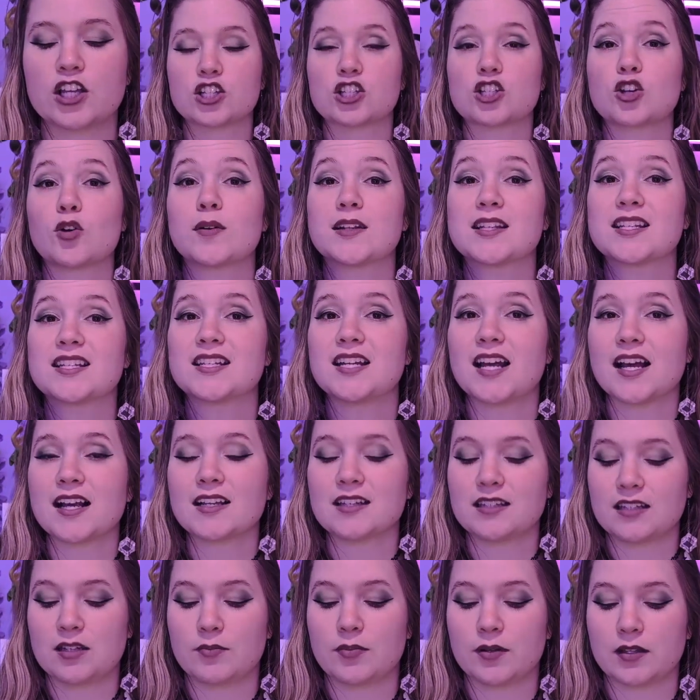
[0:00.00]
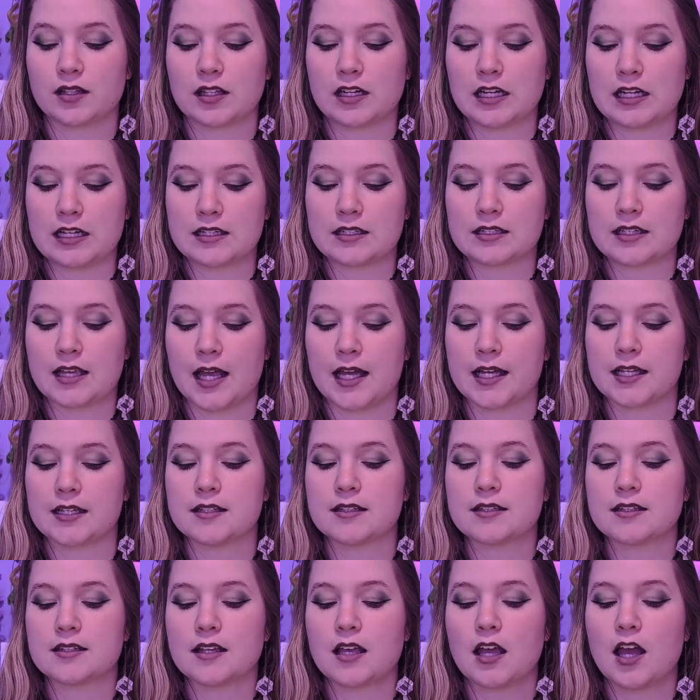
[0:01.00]
So its next ability
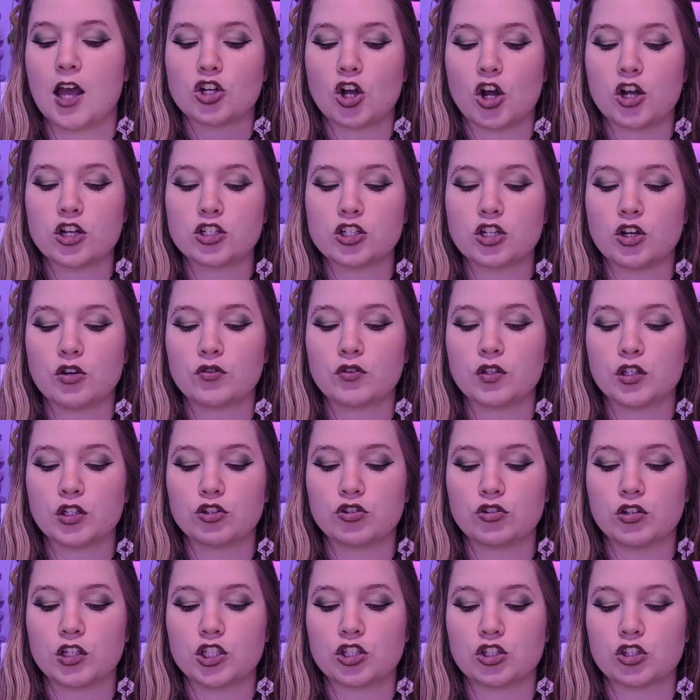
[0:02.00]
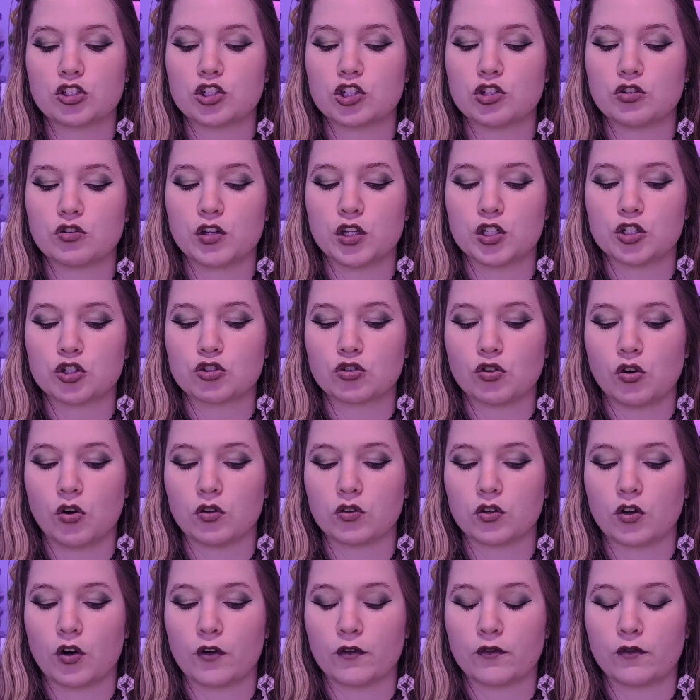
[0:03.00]
says, non-token creatures you
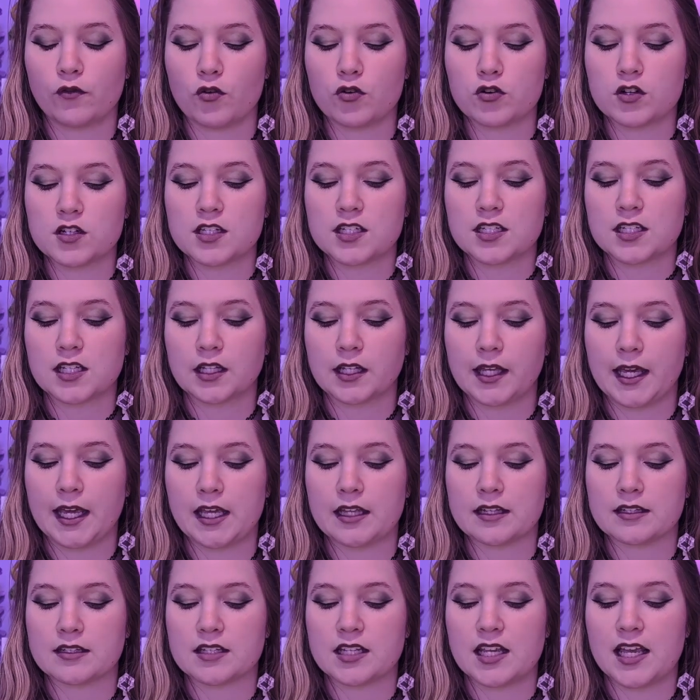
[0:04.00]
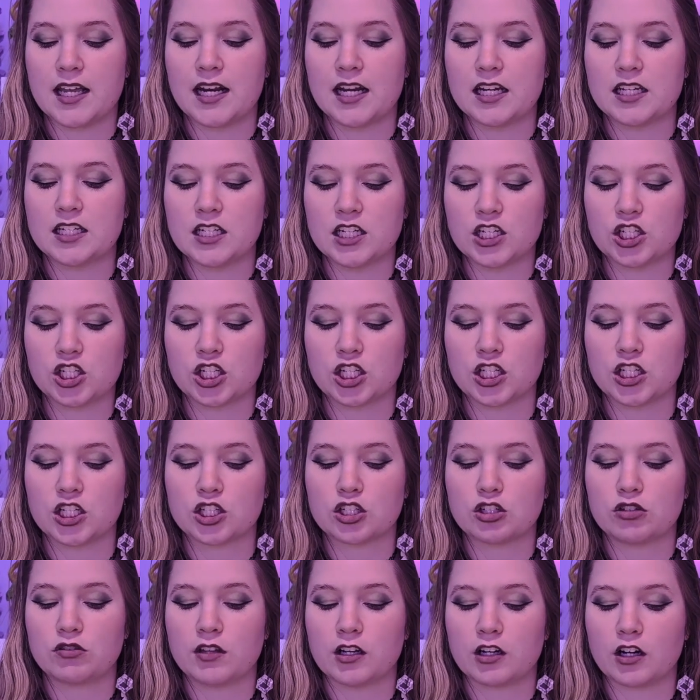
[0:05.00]
control are forest lands in addition
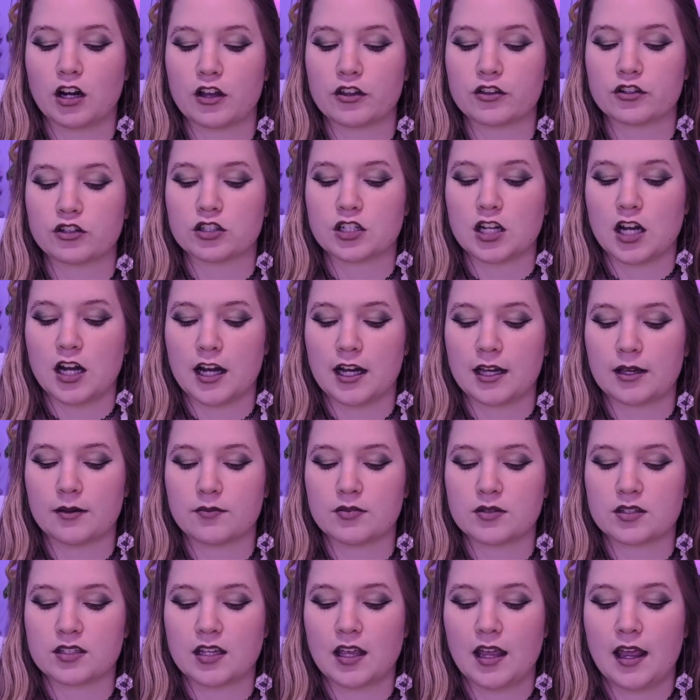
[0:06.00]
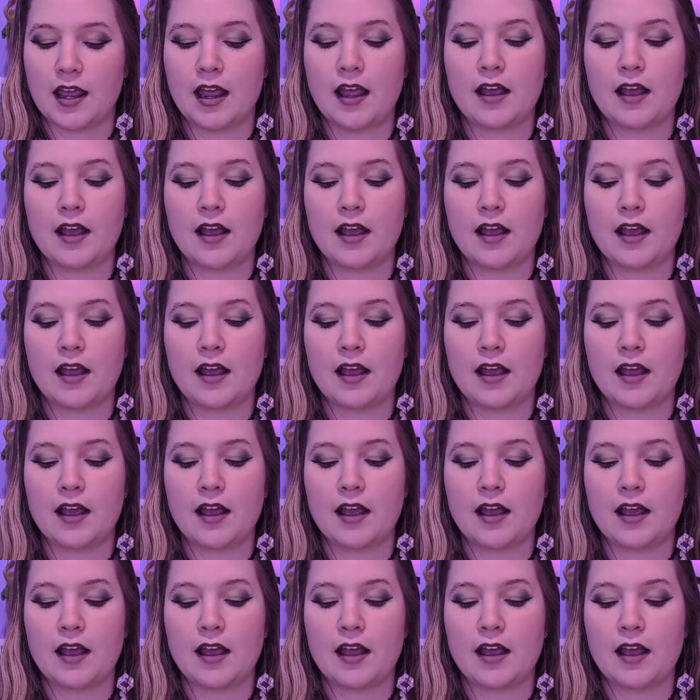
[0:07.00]
to their other types.